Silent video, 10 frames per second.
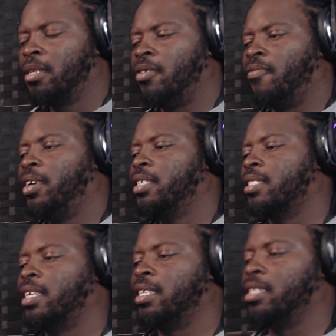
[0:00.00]
The funny
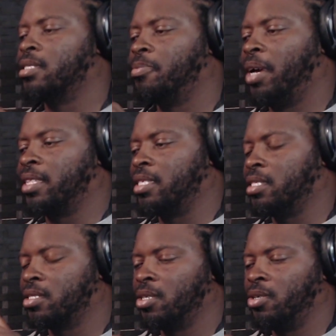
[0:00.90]
thing is about
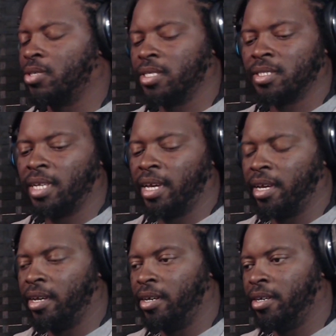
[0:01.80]
this song is that
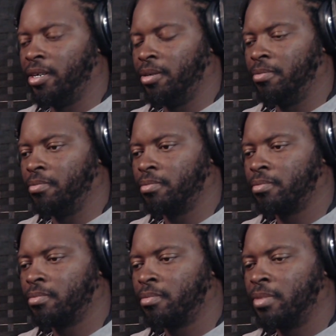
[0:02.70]
um,
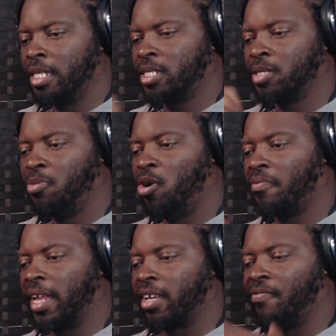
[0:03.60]
this is more
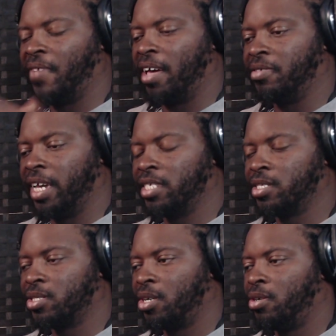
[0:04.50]
of like a
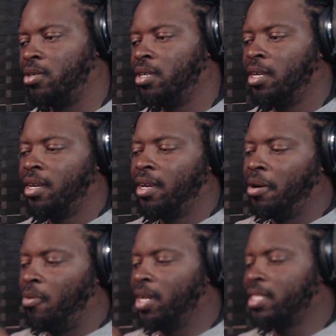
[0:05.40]
foundation song.
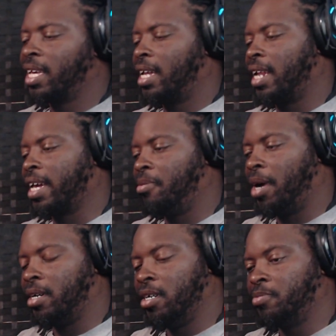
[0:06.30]
One thing I like
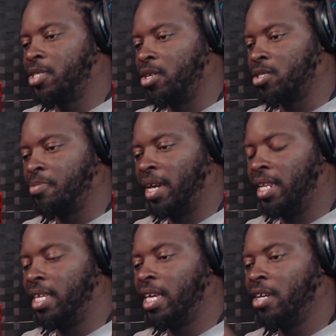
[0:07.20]
about Upchurch, man,
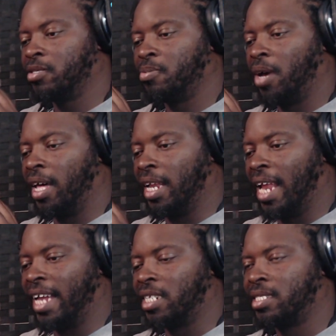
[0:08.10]
he gives a
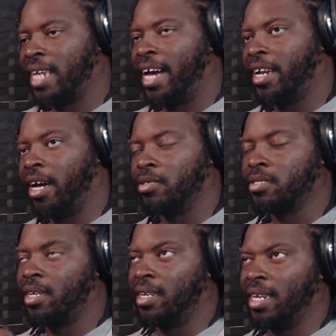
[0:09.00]
lot of shout
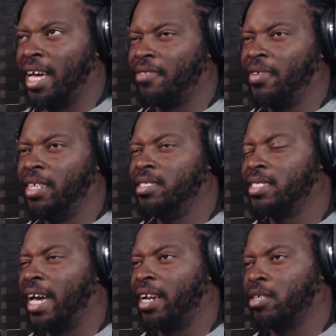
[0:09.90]
outs, a lot of hidden
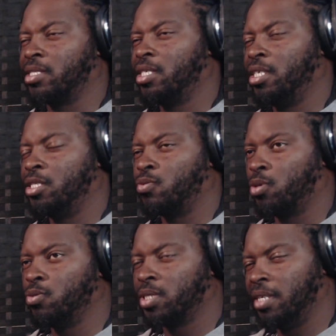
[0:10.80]
shout outs to his
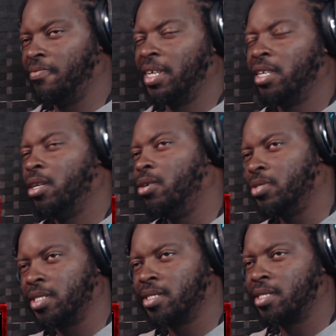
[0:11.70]
roots in
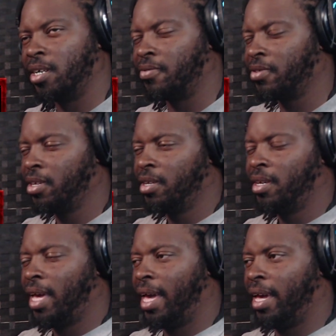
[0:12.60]
videos and stuff.
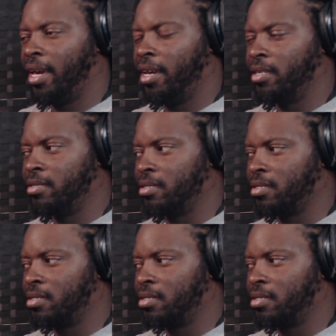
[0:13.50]
And